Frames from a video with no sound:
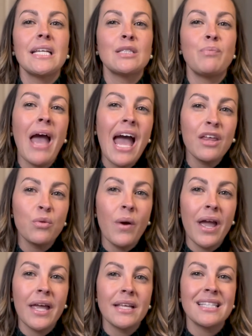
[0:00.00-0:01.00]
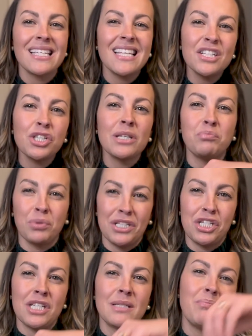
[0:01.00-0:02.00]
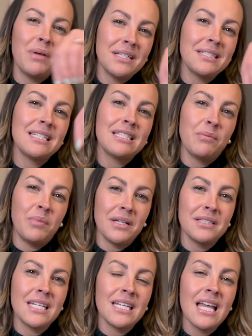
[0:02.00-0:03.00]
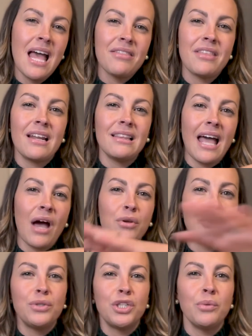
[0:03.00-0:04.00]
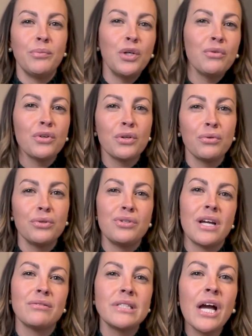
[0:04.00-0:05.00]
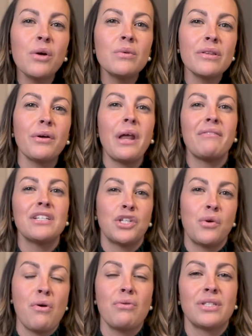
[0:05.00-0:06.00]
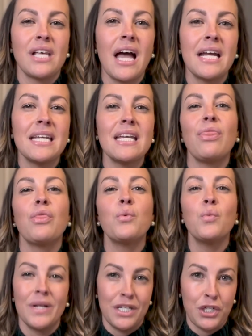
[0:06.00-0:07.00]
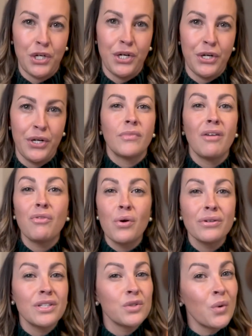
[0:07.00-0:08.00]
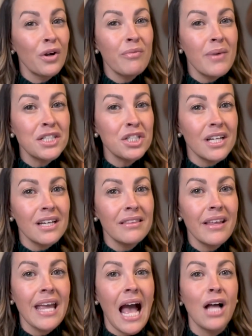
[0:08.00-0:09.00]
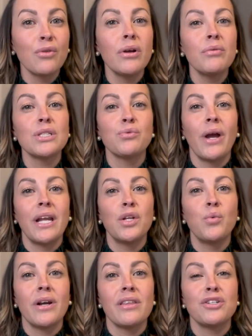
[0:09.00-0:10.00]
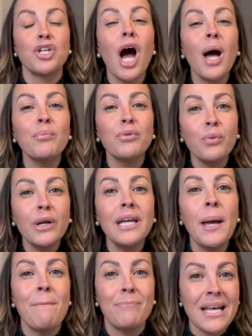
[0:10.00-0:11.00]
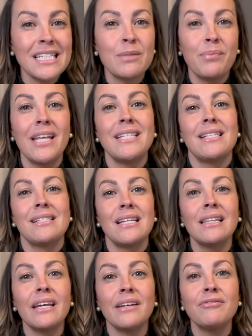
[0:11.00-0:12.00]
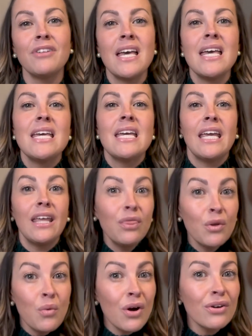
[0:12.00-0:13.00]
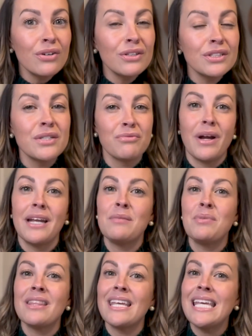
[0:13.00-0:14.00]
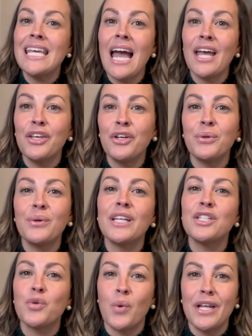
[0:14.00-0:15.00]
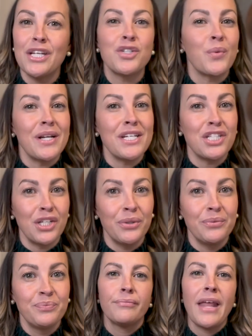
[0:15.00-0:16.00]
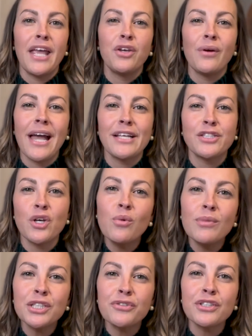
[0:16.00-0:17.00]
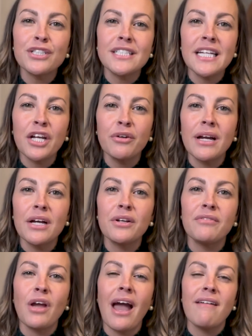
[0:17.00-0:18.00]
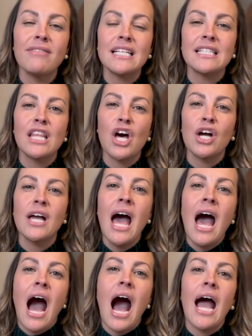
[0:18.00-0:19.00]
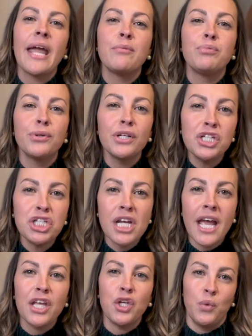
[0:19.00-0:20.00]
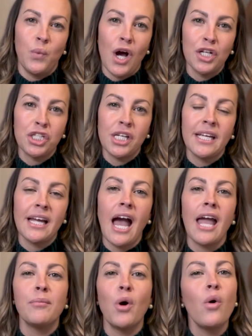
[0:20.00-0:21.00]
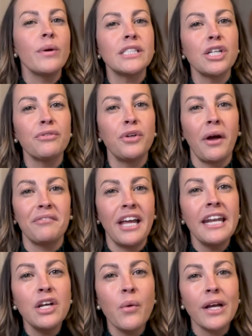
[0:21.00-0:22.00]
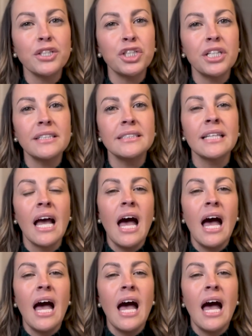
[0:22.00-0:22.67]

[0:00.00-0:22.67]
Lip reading: pathways, essentially bridges building to building that allow you to maneuver through downtown without having to go outside in the winter. Of course, it's worth mentioning that Calgary was rated one of the top 3 best places to live in the world, rated by the EIU in 2022. Thank you guys so much for sticking around if you have this long. I appreciate you watching. I am always here if you have any questions.